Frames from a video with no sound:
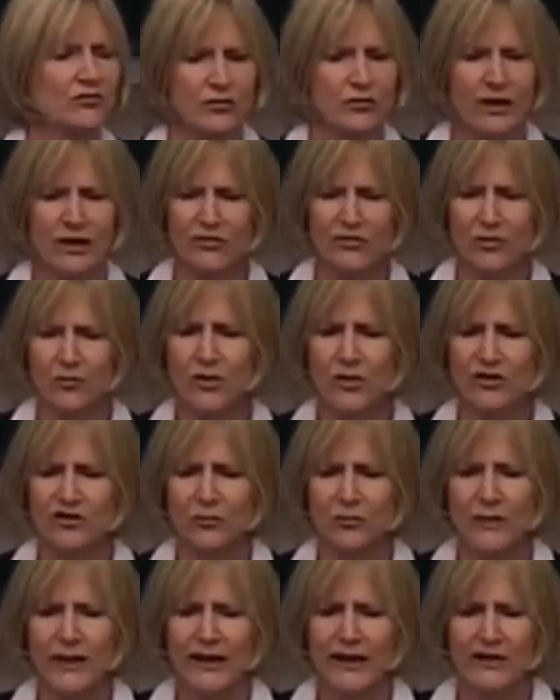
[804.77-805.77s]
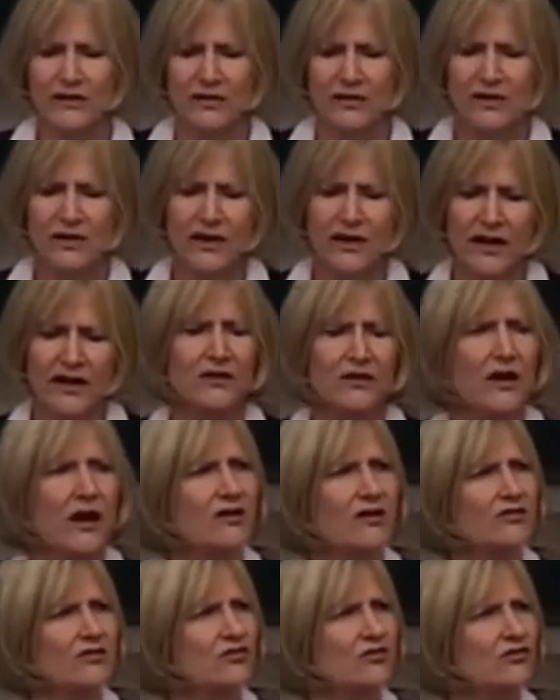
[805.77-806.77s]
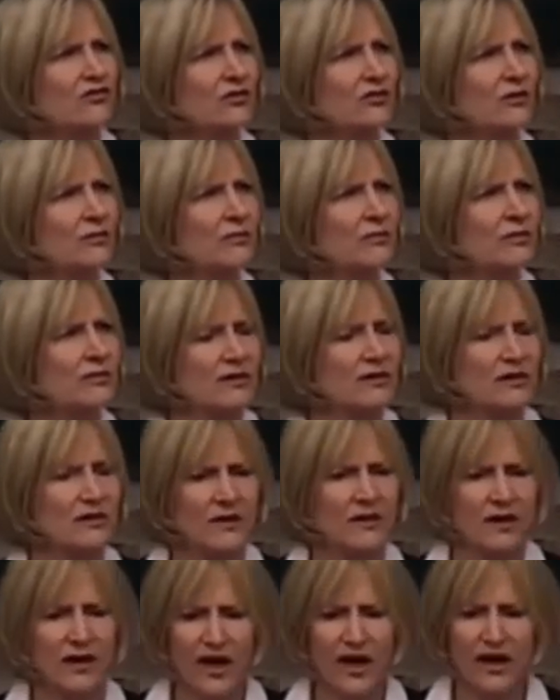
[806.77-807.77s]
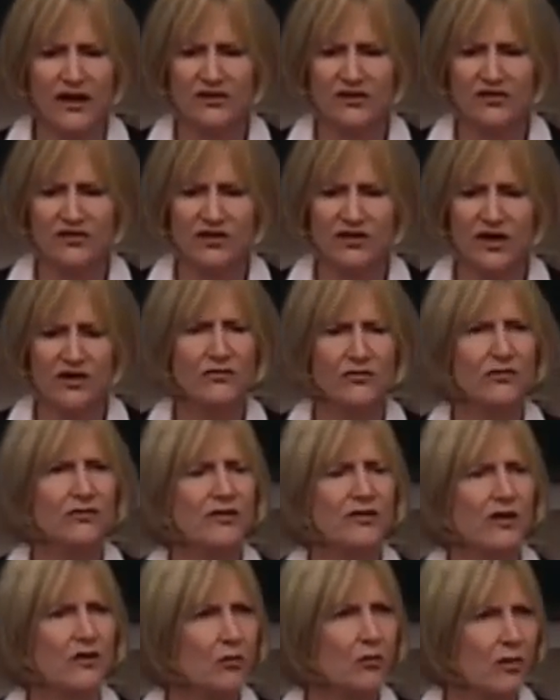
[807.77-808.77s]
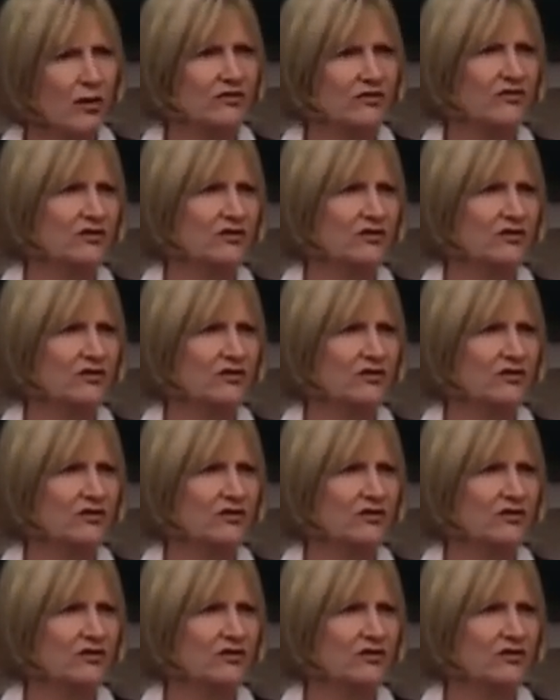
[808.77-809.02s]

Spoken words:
throughout the West Bank and Gaza Strip, I discovered that